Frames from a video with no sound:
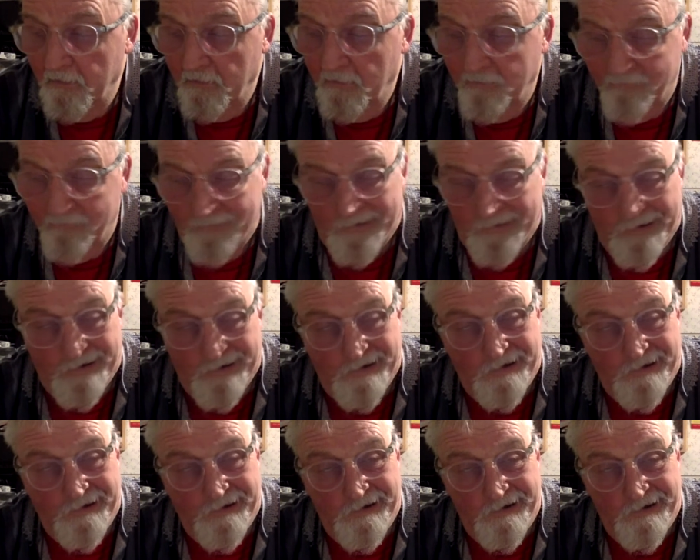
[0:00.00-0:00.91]

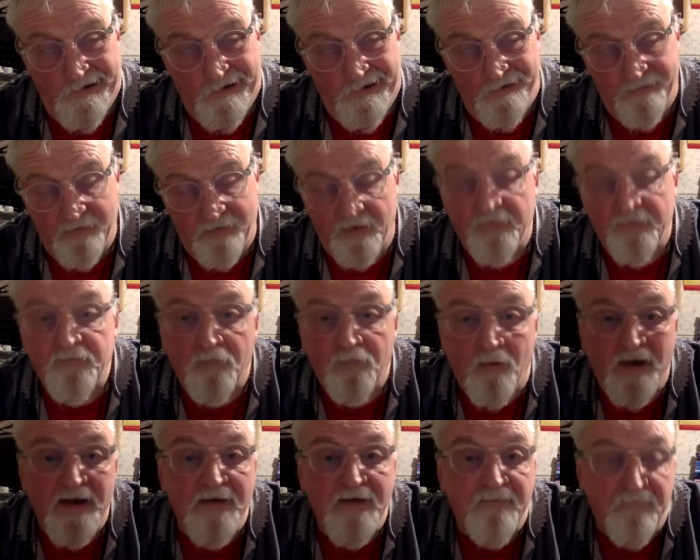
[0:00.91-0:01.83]
eighths.
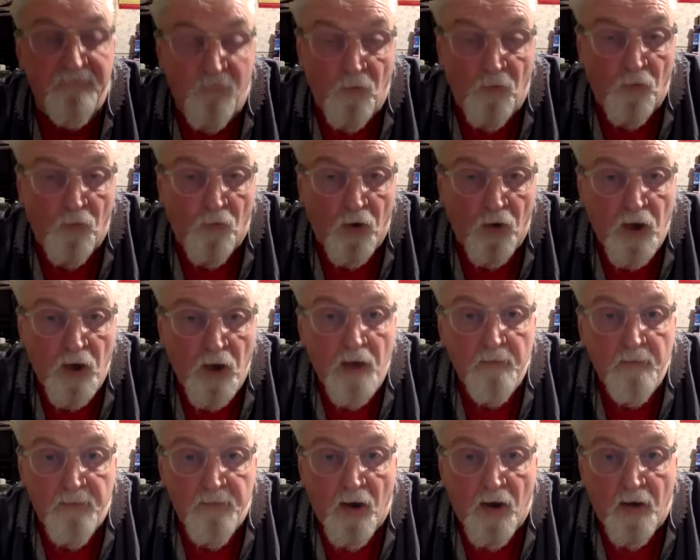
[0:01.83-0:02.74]
24.
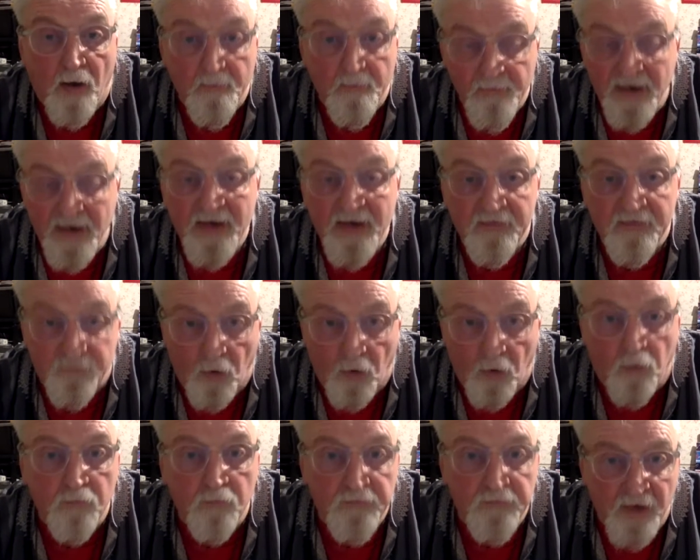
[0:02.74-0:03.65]
But I'm being
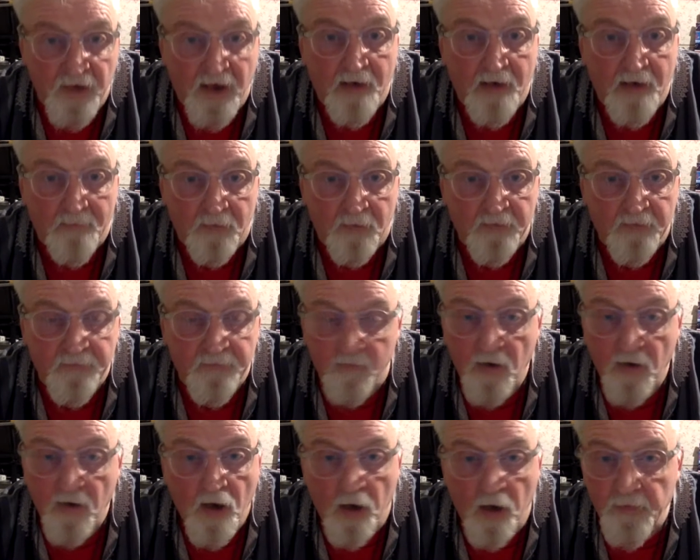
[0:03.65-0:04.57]
told now by
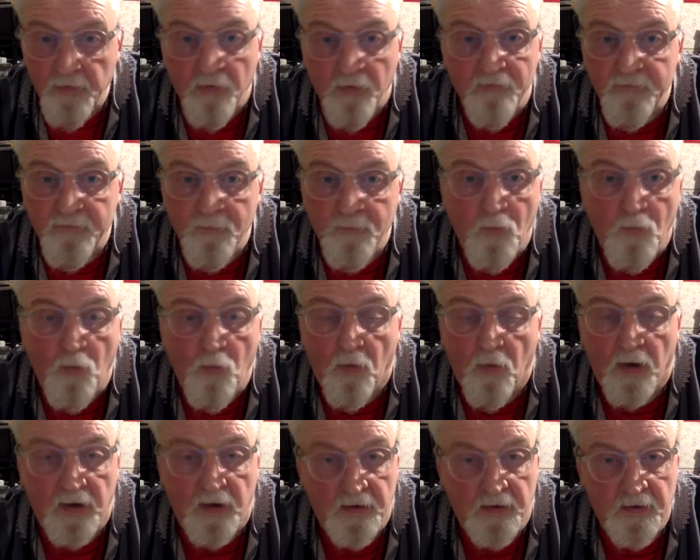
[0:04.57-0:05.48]
it's
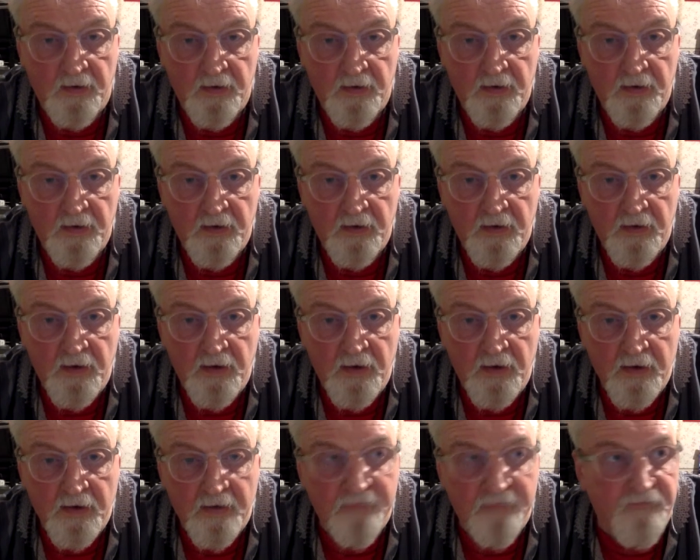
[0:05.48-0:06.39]
more.
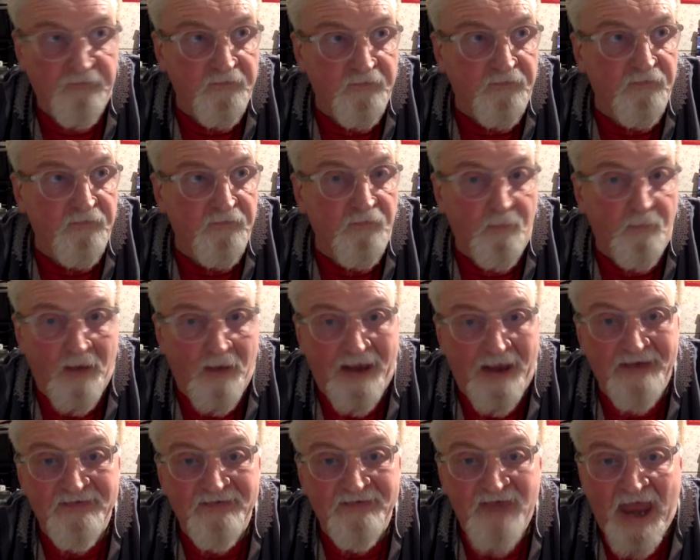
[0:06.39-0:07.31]
Because this is
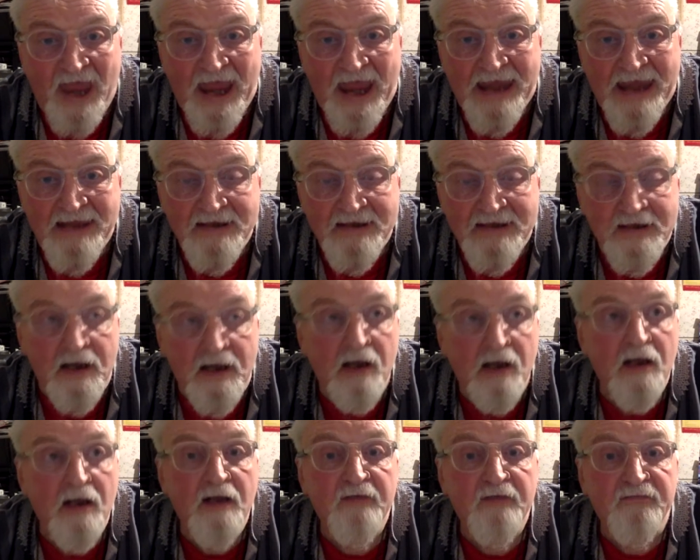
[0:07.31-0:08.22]
about a
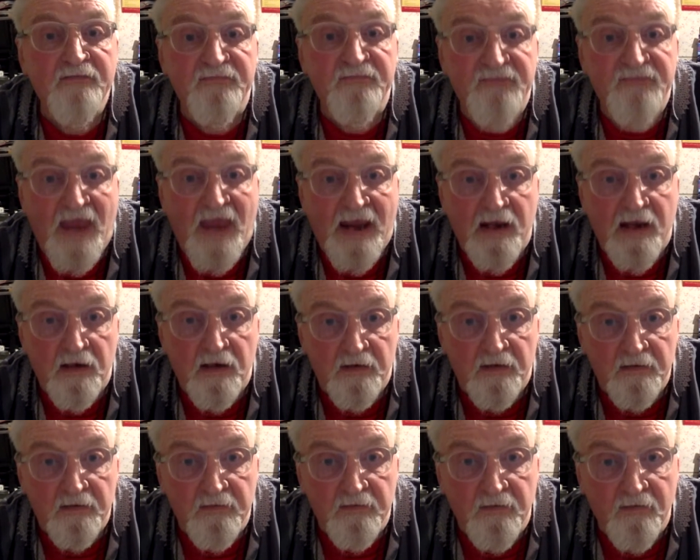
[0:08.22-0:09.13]

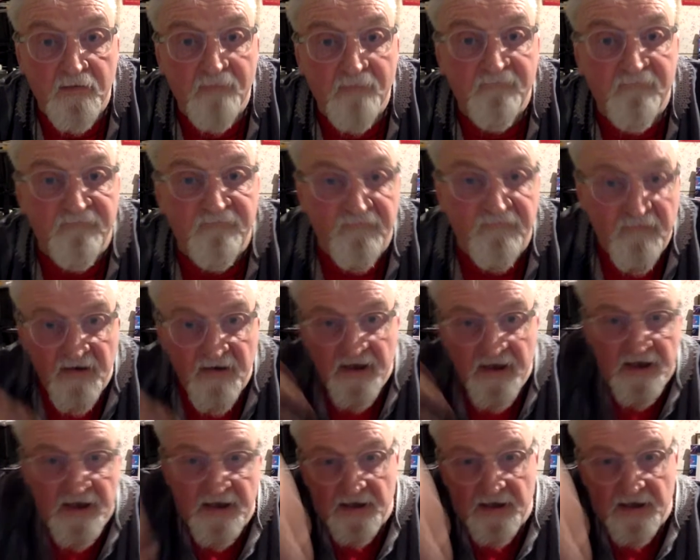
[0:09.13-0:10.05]
10-second,
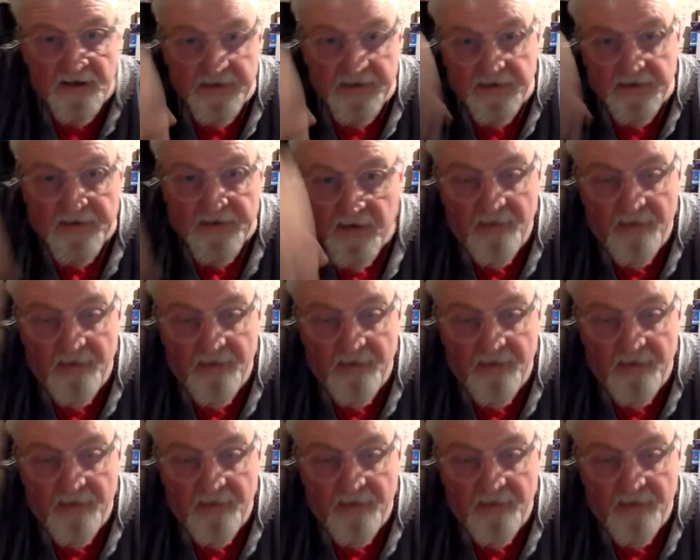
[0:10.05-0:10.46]
really